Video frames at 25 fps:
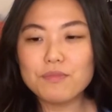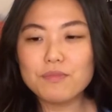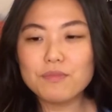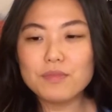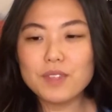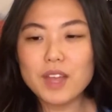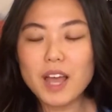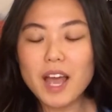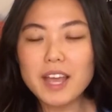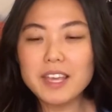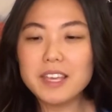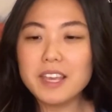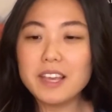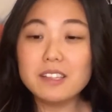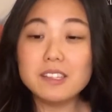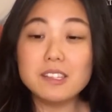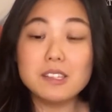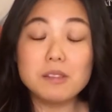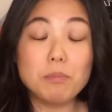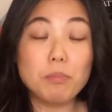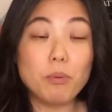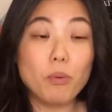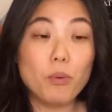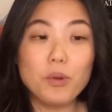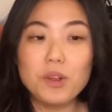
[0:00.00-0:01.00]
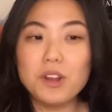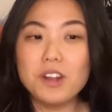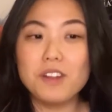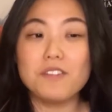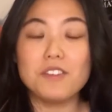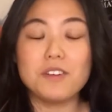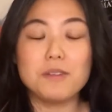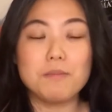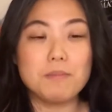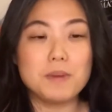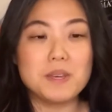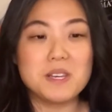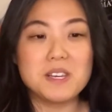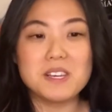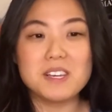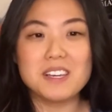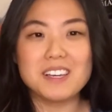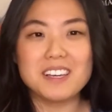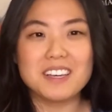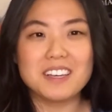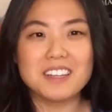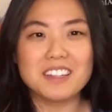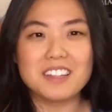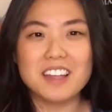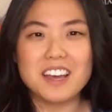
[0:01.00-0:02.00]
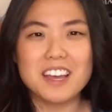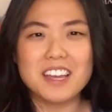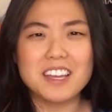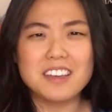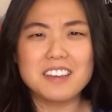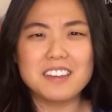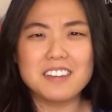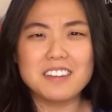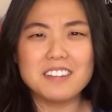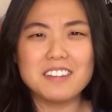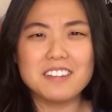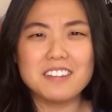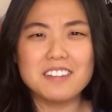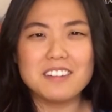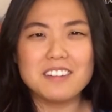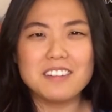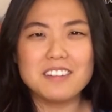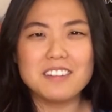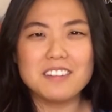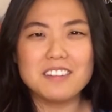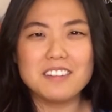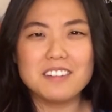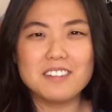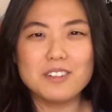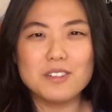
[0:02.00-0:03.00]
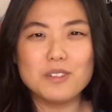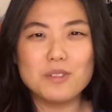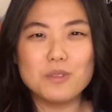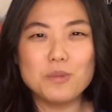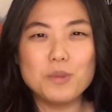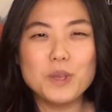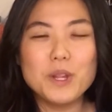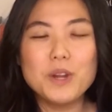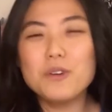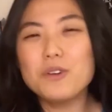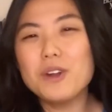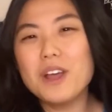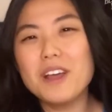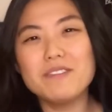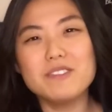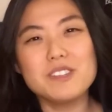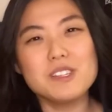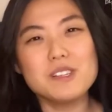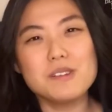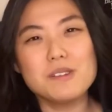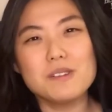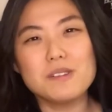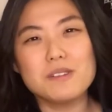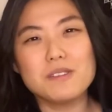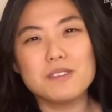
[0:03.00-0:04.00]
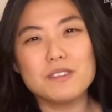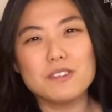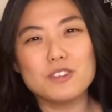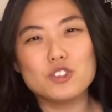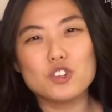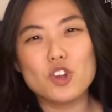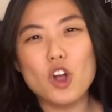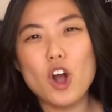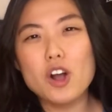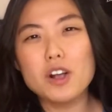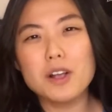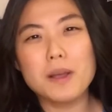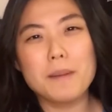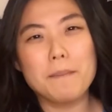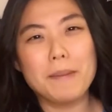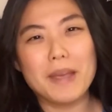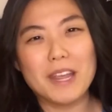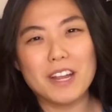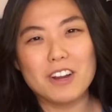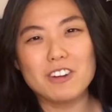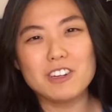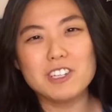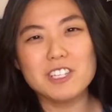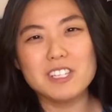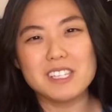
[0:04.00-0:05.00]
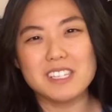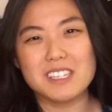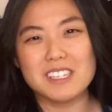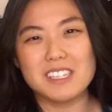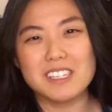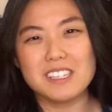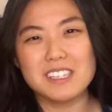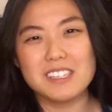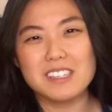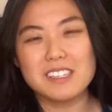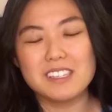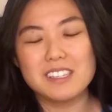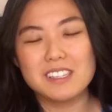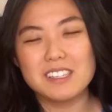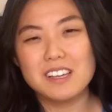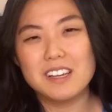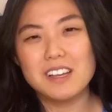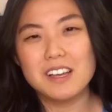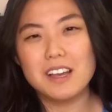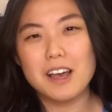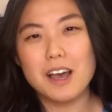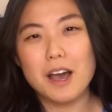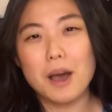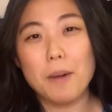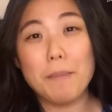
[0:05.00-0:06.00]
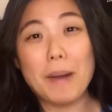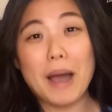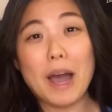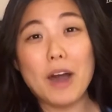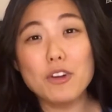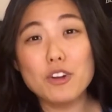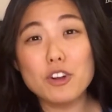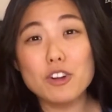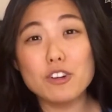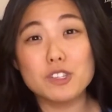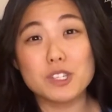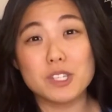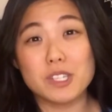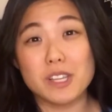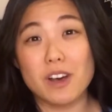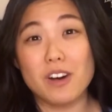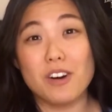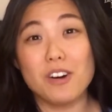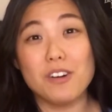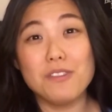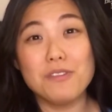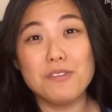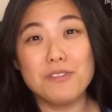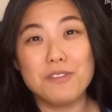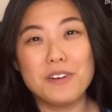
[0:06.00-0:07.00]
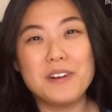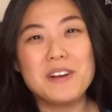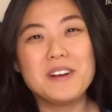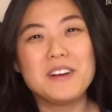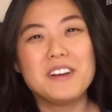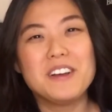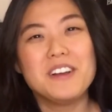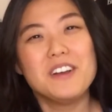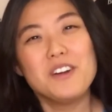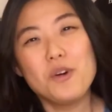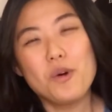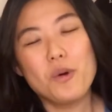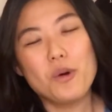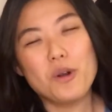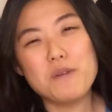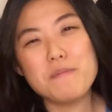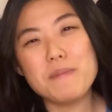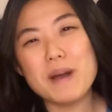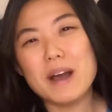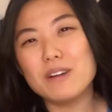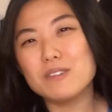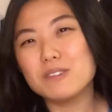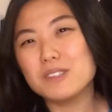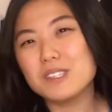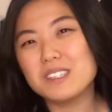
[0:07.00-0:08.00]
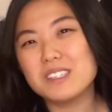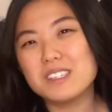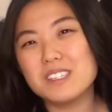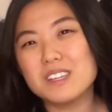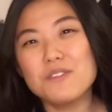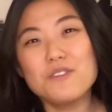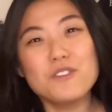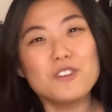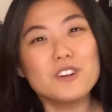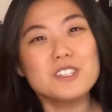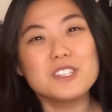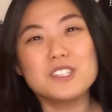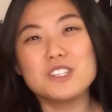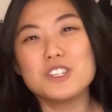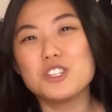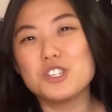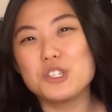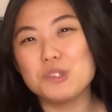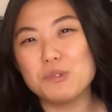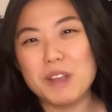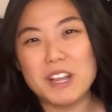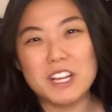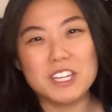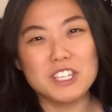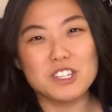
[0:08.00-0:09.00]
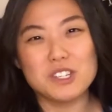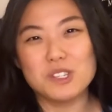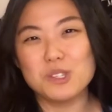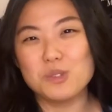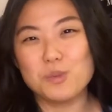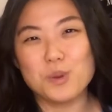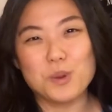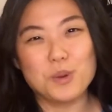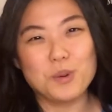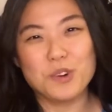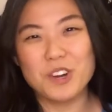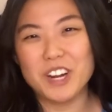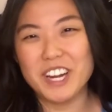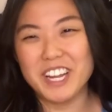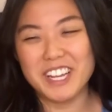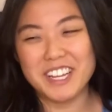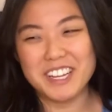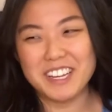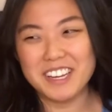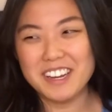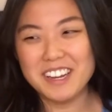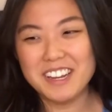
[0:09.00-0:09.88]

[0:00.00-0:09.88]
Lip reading: I guess the point of it being like, we don't have to draw comparisons about ourselves or about different situations we were in.